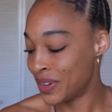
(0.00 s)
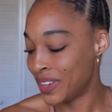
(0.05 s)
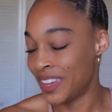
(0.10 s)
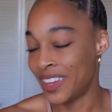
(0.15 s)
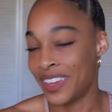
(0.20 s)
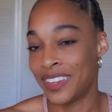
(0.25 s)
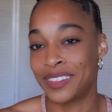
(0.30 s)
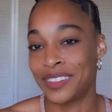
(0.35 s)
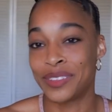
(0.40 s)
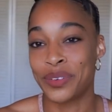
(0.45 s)

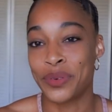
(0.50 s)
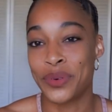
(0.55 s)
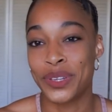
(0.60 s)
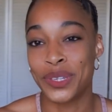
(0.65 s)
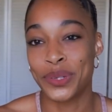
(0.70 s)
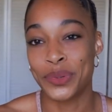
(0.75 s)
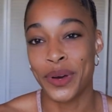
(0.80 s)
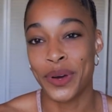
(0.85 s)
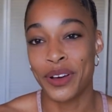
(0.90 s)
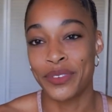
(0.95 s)
Okay, so we're
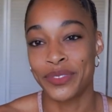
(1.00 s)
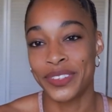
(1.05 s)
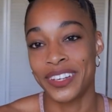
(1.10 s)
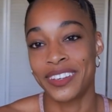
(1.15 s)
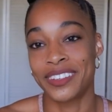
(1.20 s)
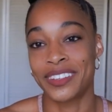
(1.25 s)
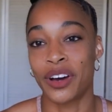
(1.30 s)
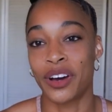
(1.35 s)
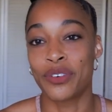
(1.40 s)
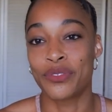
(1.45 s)
12
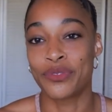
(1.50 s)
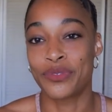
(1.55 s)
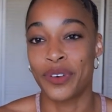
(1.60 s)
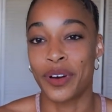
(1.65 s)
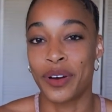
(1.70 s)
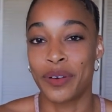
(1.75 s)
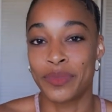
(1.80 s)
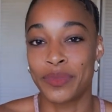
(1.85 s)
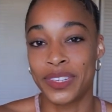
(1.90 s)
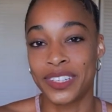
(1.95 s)
days out
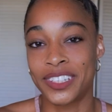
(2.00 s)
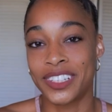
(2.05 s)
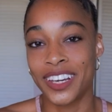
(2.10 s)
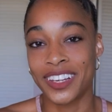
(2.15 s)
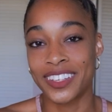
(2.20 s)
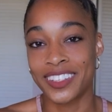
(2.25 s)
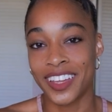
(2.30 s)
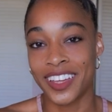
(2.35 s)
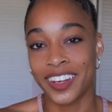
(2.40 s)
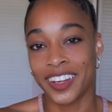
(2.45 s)
from the
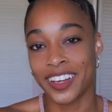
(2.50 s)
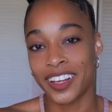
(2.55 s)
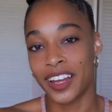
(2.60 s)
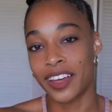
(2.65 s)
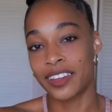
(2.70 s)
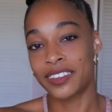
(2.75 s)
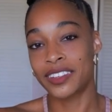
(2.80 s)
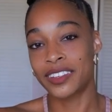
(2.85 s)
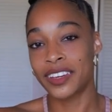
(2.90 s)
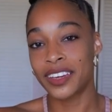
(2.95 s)
Jan Tana
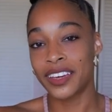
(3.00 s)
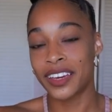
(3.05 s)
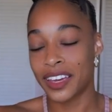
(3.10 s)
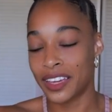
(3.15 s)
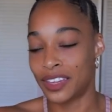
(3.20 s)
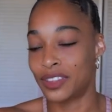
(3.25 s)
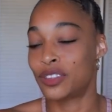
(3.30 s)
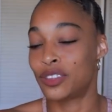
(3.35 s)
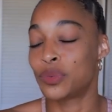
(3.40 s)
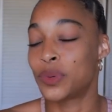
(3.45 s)
Classic
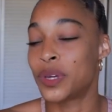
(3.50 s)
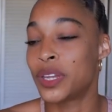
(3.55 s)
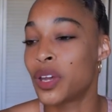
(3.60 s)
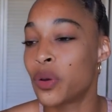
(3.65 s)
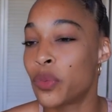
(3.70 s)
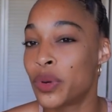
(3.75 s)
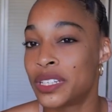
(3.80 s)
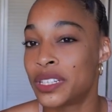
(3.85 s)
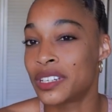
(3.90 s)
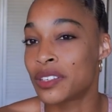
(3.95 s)
in Sweden,
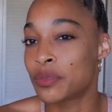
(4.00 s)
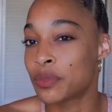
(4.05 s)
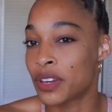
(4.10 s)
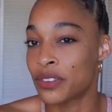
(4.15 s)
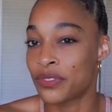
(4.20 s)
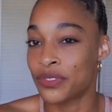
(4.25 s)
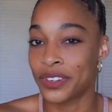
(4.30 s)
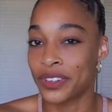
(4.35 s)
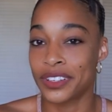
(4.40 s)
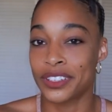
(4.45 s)
which is my
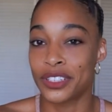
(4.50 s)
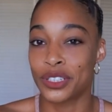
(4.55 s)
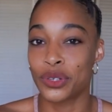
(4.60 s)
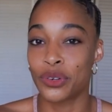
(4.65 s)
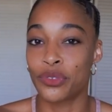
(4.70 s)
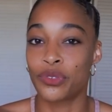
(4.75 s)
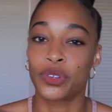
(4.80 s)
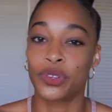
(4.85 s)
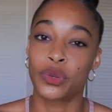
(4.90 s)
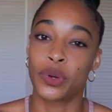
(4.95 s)
first show
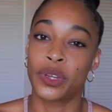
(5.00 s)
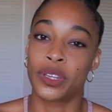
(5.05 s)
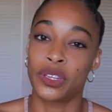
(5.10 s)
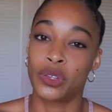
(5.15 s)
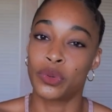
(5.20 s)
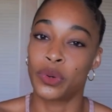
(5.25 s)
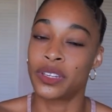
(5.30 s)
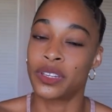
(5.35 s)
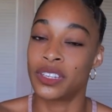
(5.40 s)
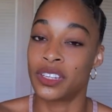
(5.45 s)
for
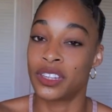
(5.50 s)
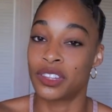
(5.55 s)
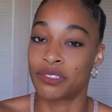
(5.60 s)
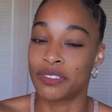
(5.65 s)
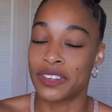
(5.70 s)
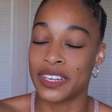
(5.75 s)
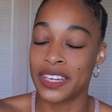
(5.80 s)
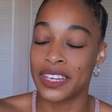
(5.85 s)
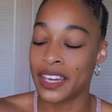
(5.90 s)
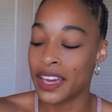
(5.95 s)

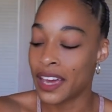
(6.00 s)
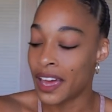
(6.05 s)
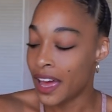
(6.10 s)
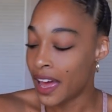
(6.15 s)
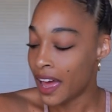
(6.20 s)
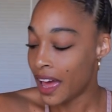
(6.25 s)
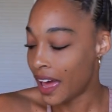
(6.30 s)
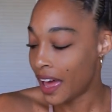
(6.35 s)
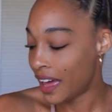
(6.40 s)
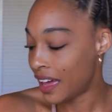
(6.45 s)
2023.
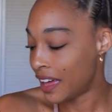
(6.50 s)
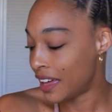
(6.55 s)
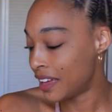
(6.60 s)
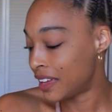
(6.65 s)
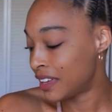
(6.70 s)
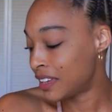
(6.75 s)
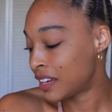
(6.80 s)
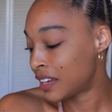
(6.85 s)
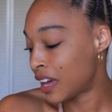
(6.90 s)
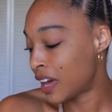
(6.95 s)

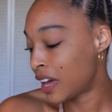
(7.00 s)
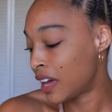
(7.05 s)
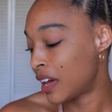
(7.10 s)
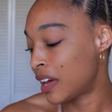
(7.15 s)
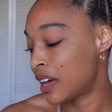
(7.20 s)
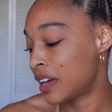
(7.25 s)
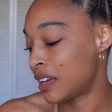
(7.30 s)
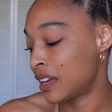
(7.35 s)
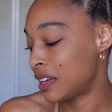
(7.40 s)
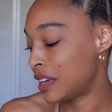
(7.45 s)
And
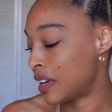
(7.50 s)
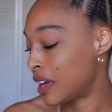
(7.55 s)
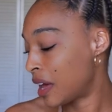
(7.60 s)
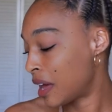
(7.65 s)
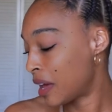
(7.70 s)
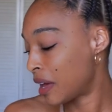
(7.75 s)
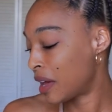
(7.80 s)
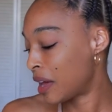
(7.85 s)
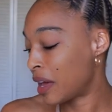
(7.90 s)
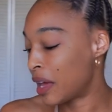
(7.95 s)

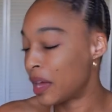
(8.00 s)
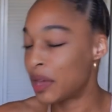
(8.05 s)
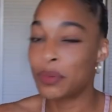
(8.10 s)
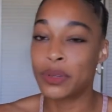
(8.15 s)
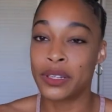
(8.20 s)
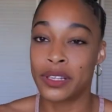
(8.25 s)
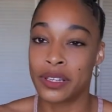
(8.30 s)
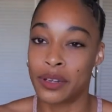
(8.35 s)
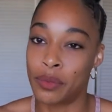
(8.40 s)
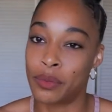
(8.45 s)
I'm a
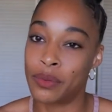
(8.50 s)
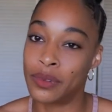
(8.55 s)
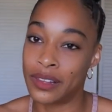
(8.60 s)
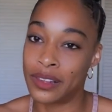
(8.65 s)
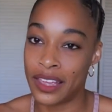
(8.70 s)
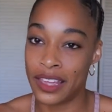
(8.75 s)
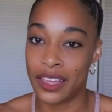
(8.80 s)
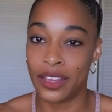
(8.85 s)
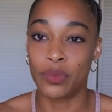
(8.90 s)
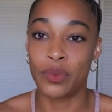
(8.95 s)
little
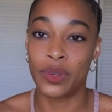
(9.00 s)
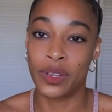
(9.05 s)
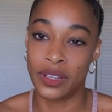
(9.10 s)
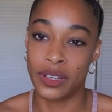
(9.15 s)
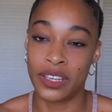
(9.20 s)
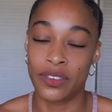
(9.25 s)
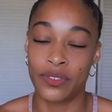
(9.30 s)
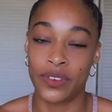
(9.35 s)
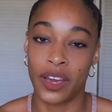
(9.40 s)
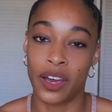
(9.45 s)
late with
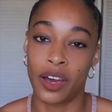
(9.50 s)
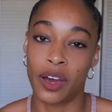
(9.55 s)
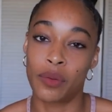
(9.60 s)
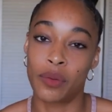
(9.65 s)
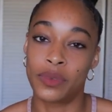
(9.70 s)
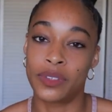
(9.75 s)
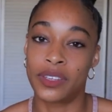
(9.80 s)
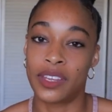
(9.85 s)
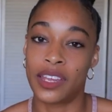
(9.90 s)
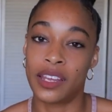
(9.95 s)
giving an
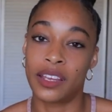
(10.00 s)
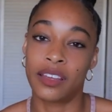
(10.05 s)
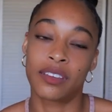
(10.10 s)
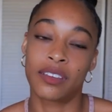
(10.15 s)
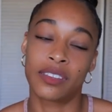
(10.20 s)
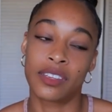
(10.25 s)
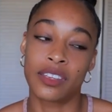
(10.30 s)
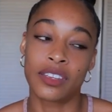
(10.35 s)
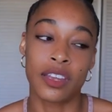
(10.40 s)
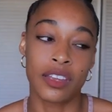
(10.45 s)
update
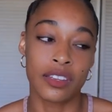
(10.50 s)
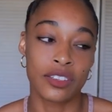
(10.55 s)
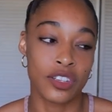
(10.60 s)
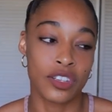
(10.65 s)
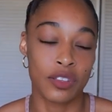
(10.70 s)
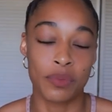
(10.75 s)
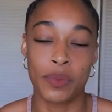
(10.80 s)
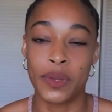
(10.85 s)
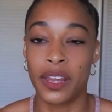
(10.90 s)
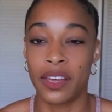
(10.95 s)
because it has
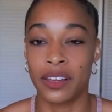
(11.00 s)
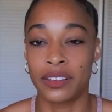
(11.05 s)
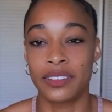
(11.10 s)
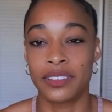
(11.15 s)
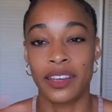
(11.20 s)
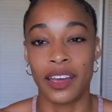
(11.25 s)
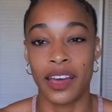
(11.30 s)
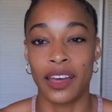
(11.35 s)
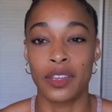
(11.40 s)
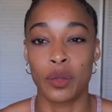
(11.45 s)
just been
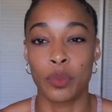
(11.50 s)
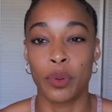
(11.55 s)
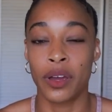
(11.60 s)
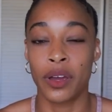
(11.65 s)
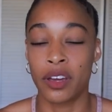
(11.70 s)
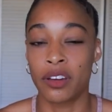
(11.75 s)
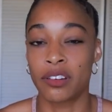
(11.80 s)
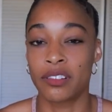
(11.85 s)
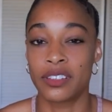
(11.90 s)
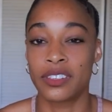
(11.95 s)
hectic and the
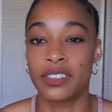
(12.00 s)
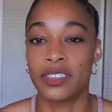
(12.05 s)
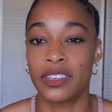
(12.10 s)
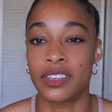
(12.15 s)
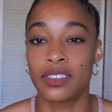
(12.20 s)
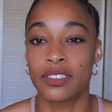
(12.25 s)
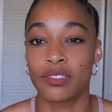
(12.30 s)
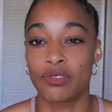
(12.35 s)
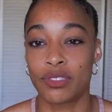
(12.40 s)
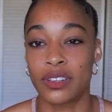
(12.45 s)
priority
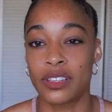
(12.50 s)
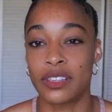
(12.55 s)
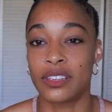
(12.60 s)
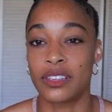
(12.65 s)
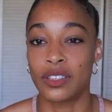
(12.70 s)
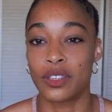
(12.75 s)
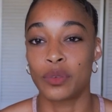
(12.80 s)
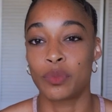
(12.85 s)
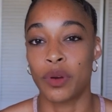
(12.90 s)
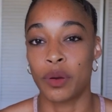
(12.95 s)
is really
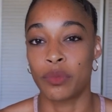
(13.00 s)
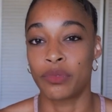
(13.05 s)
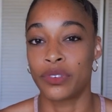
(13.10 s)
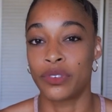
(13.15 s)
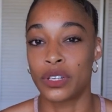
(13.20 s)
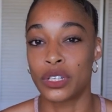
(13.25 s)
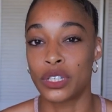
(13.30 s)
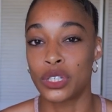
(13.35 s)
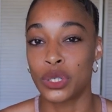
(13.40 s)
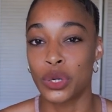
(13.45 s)
to prep for
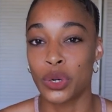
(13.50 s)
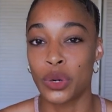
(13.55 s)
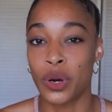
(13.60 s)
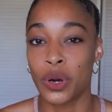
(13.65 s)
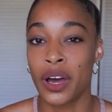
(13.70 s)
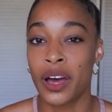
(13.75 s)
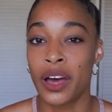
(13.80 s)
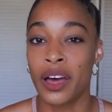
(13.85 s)
the show.